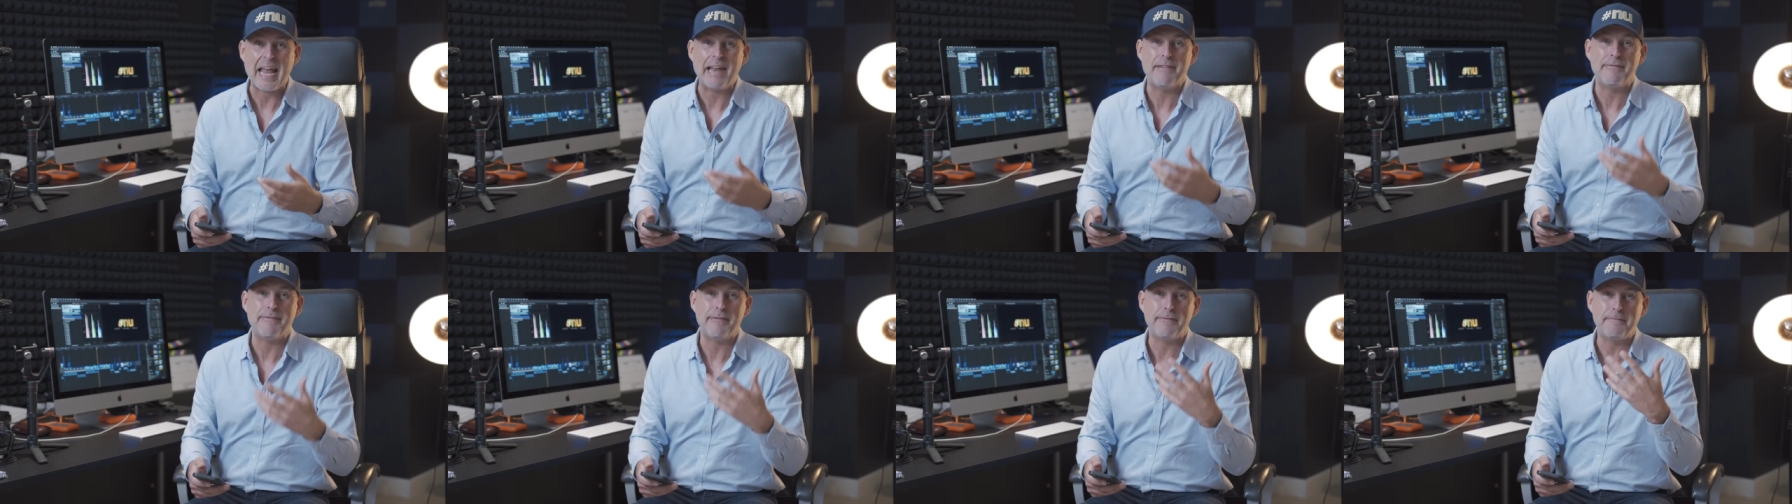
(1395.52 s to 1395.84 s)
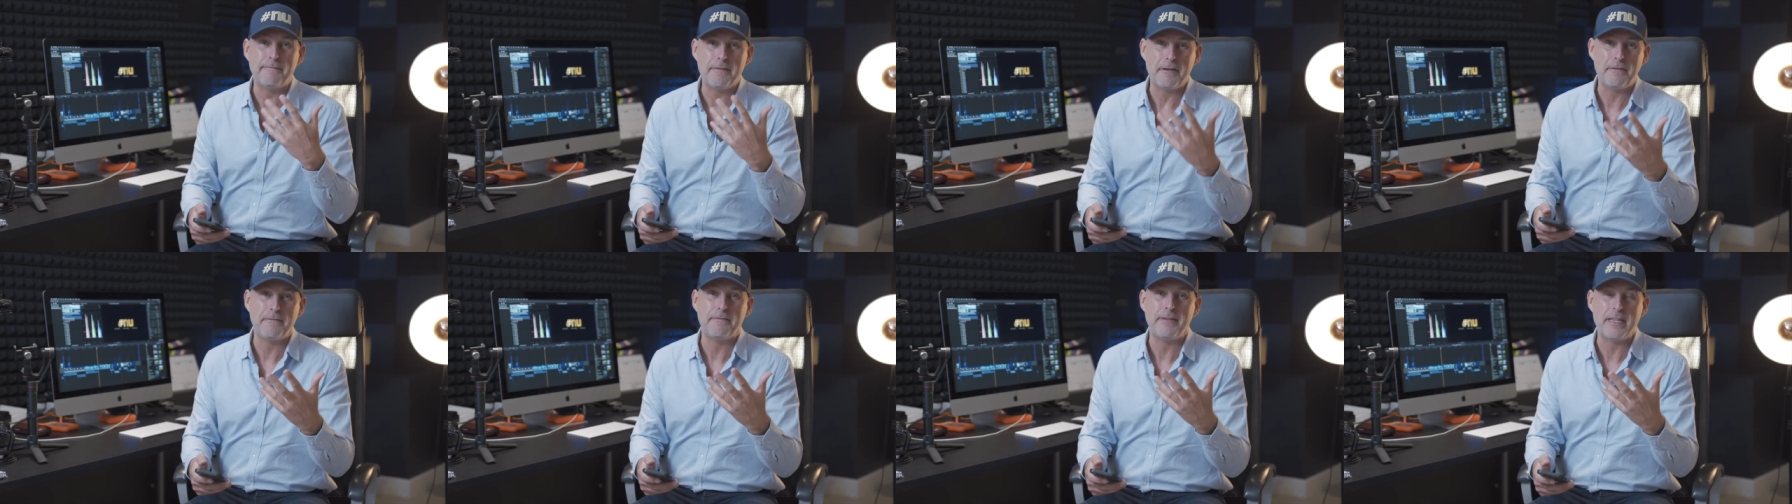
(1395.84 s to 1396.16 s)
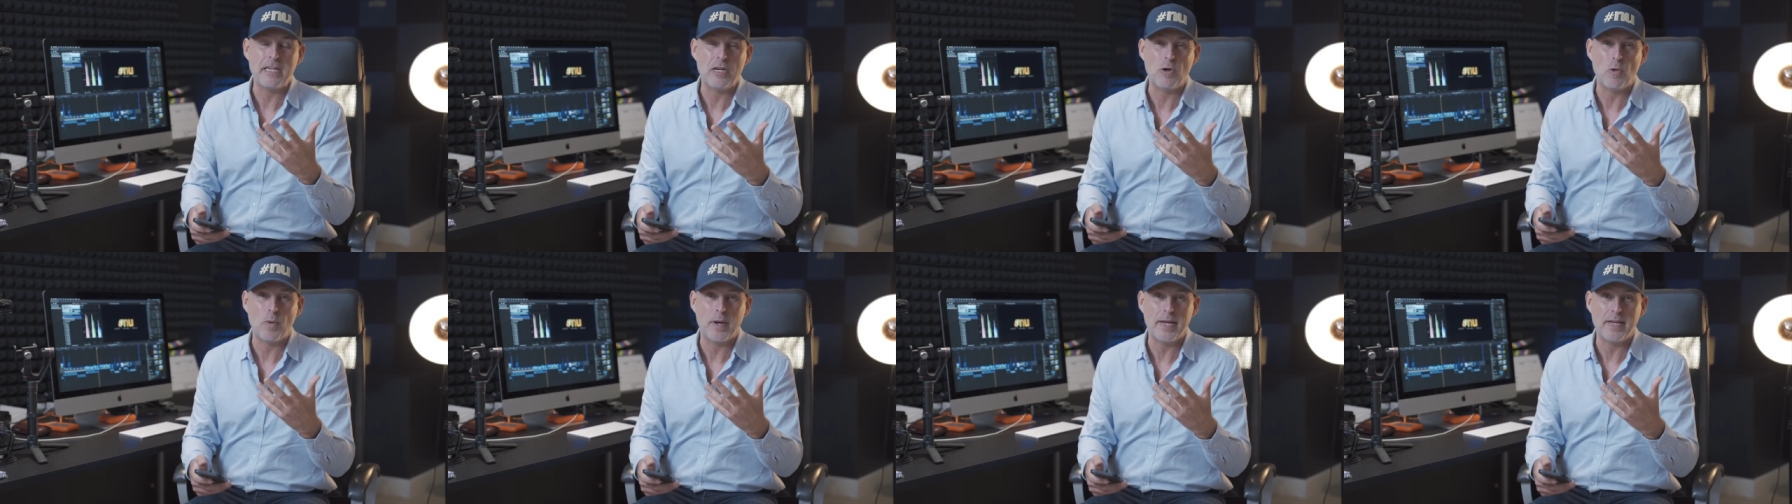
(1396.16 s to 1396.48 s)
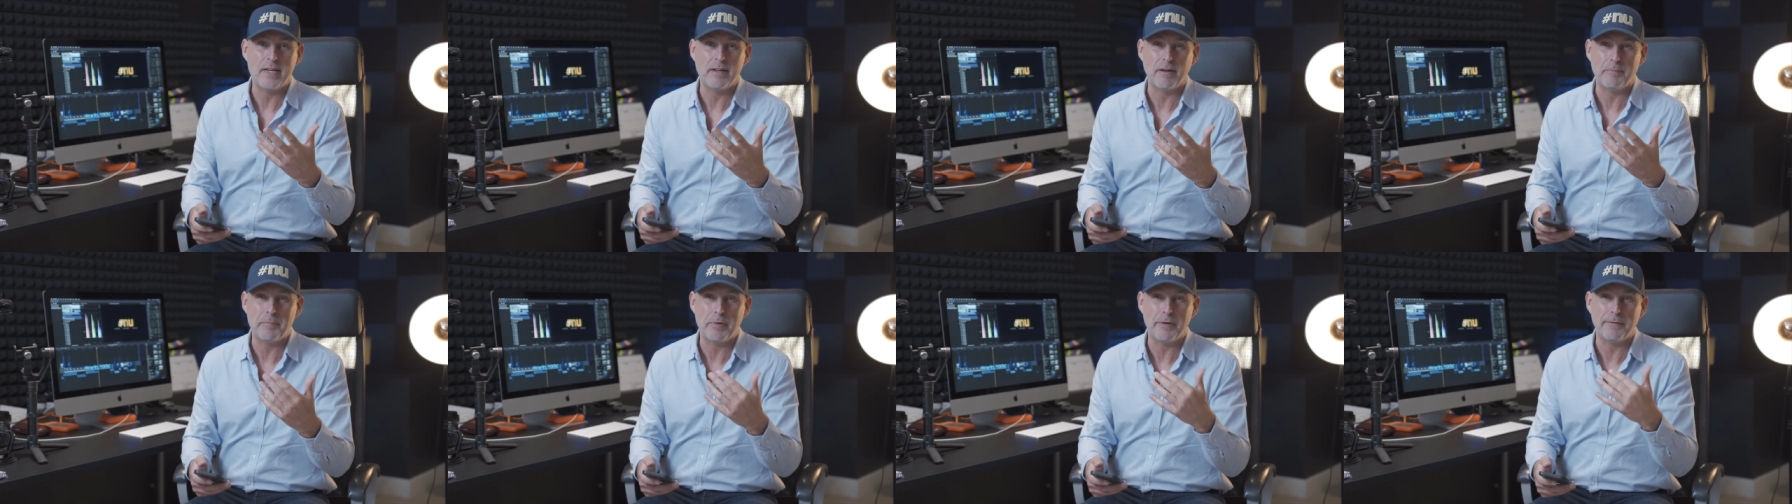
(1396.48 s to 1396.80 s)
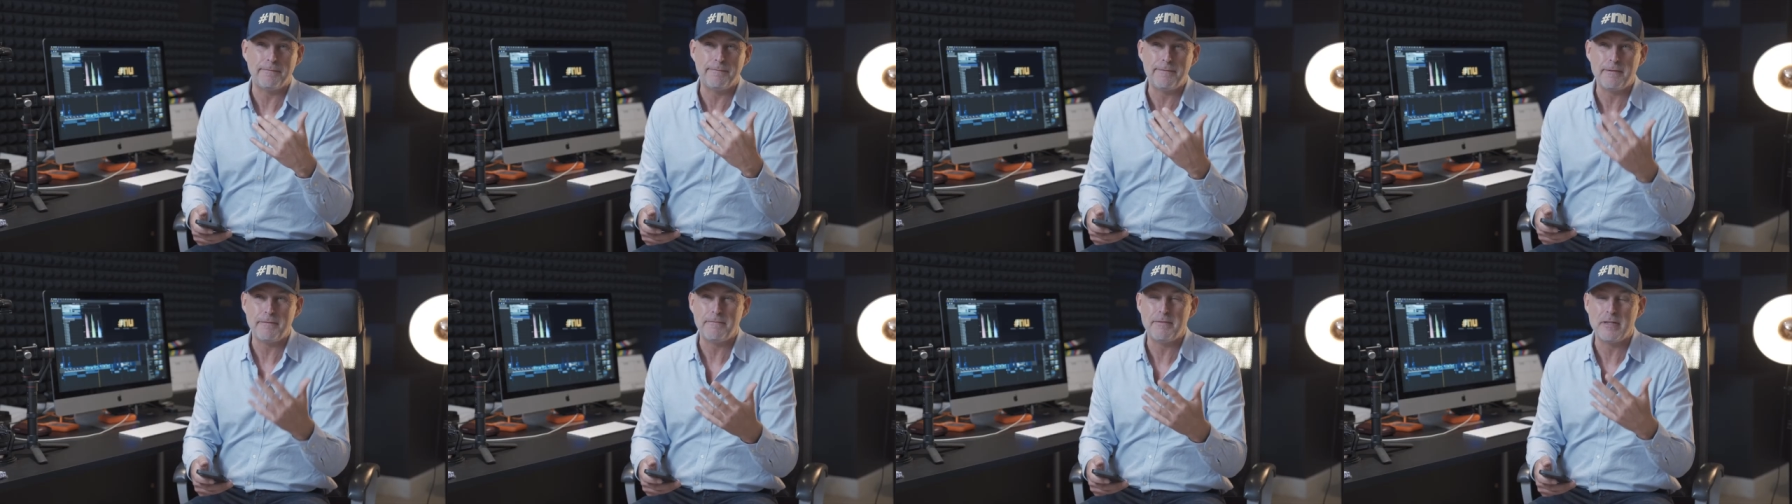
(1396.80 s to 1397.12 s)
for 50 quid, I put
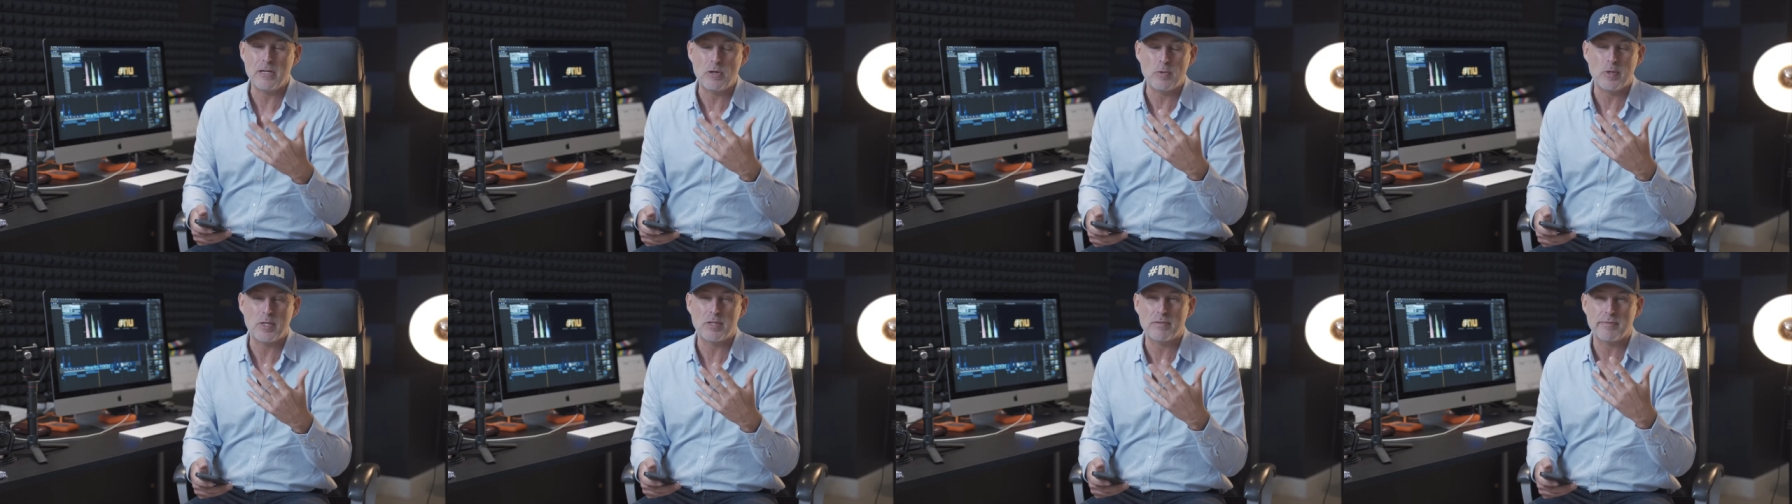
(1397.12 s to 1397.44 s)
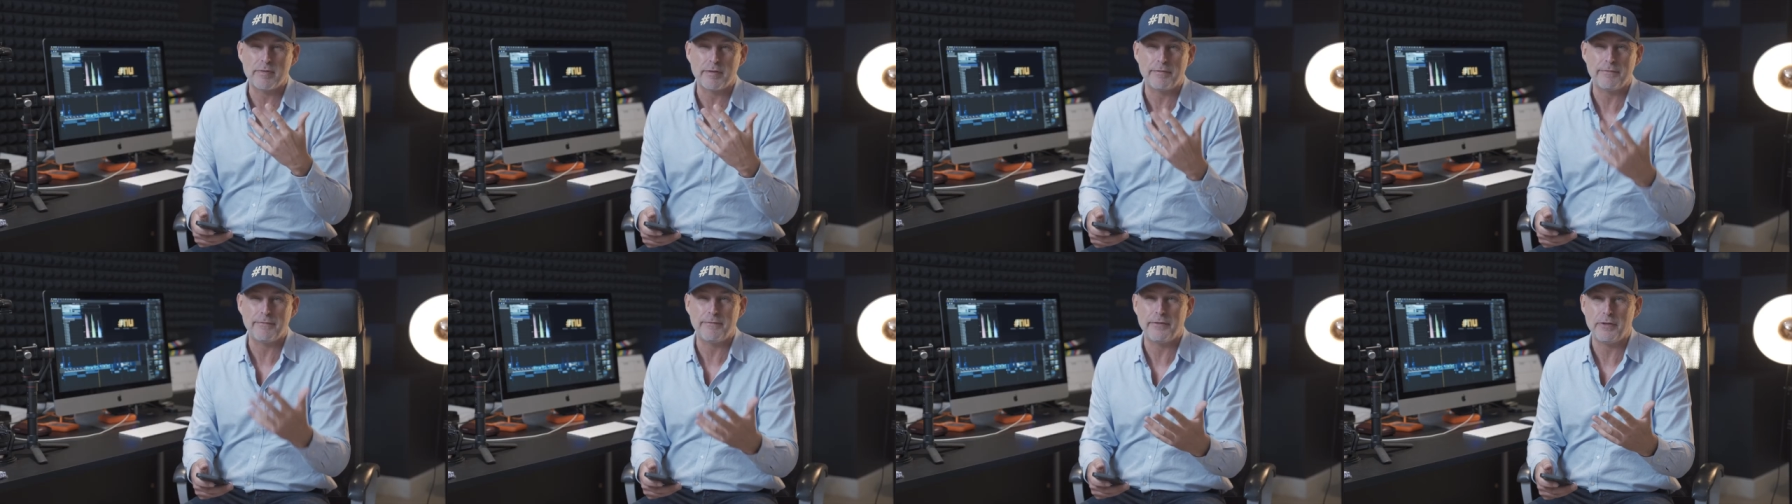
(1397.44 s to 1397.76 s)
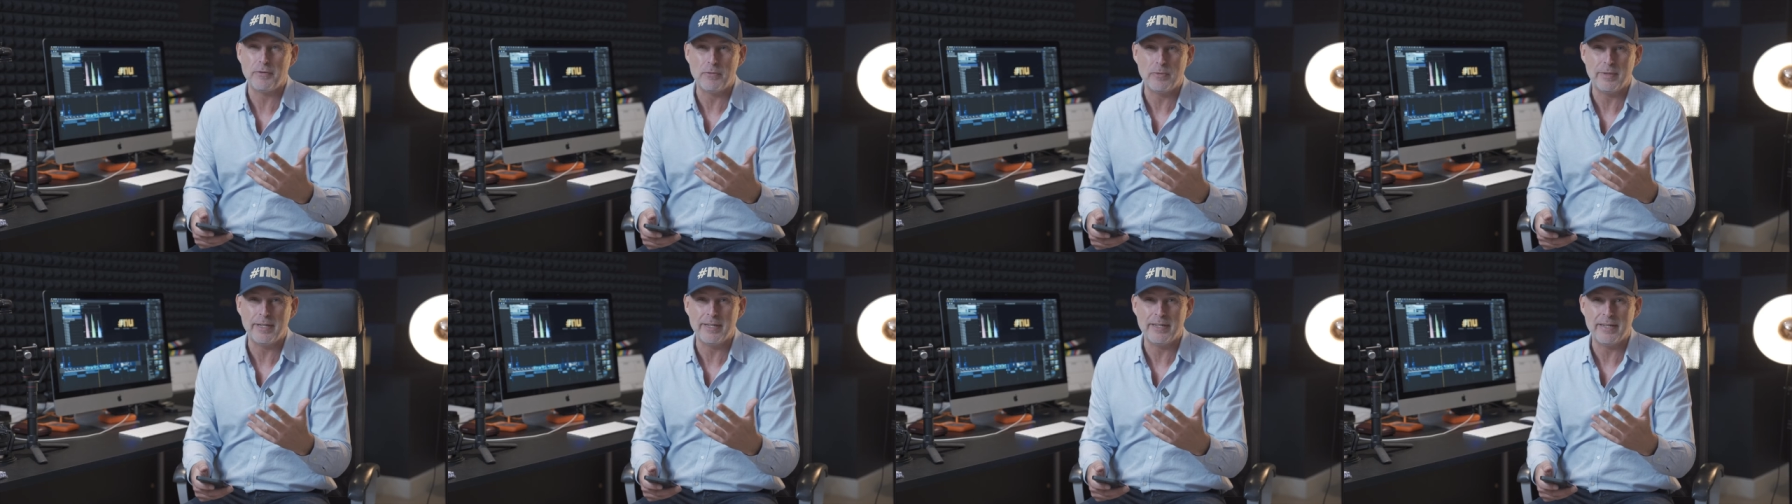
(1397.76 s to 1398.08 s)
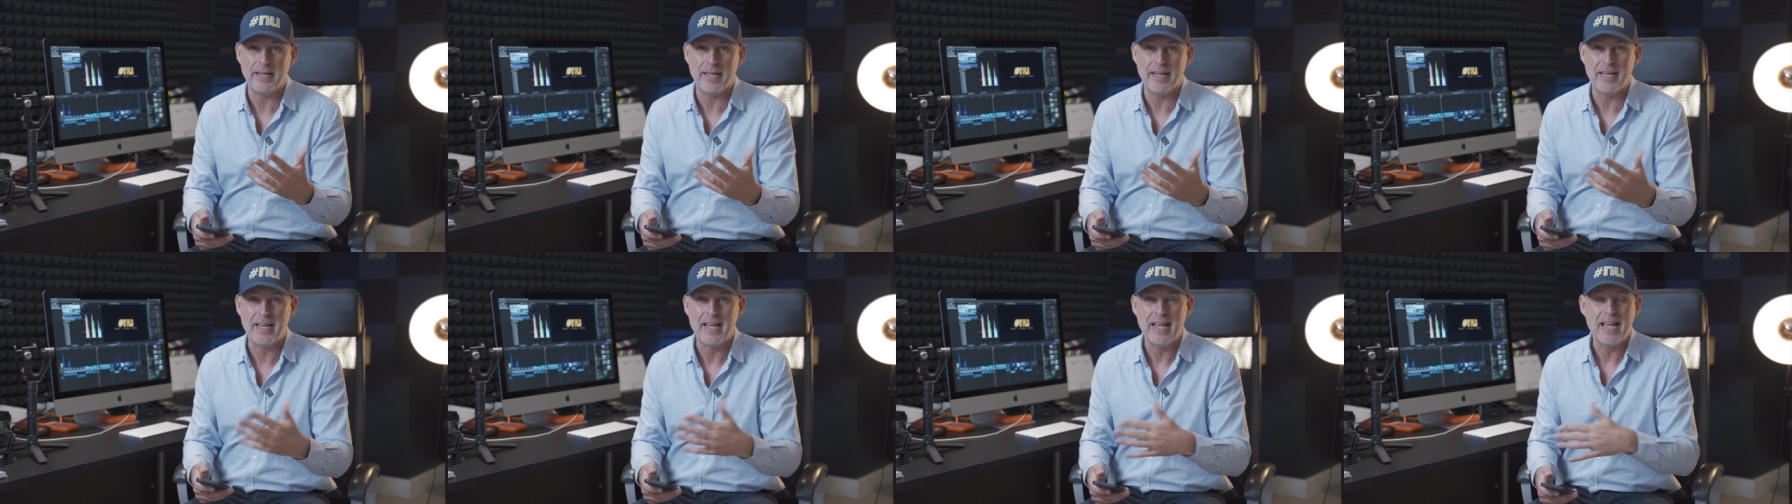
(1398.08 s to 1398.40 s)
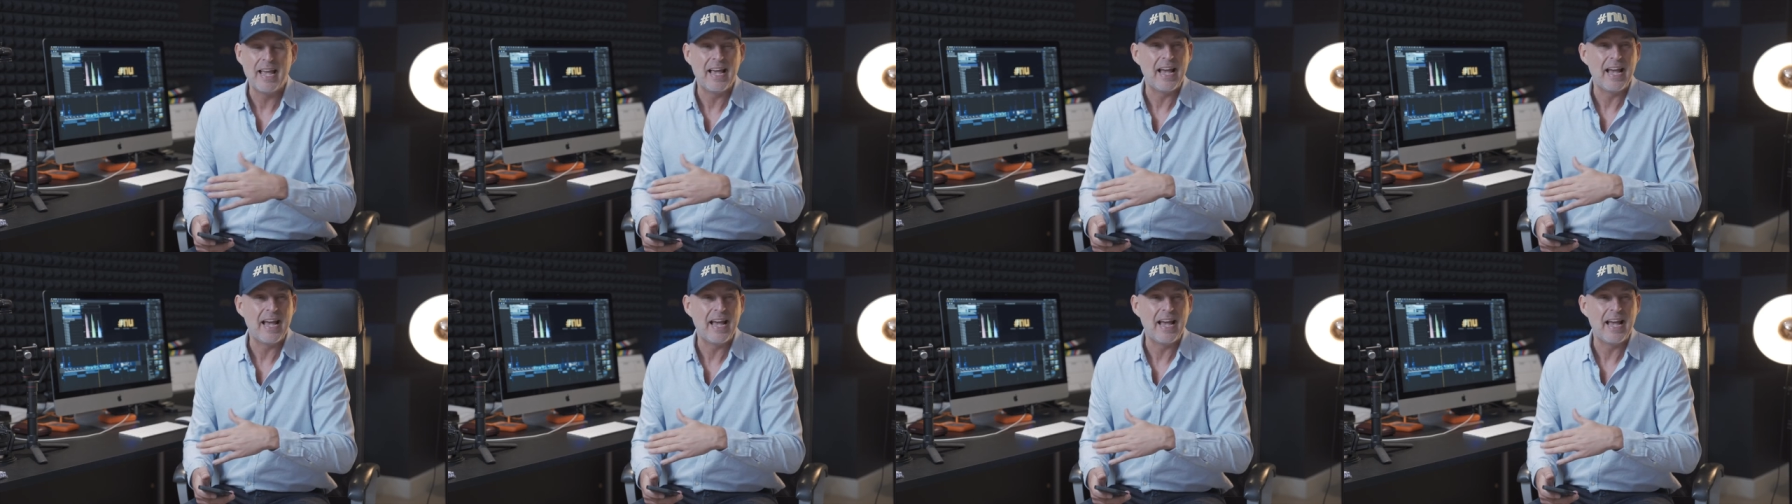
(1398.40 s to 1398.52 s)
50 quid of fuel in there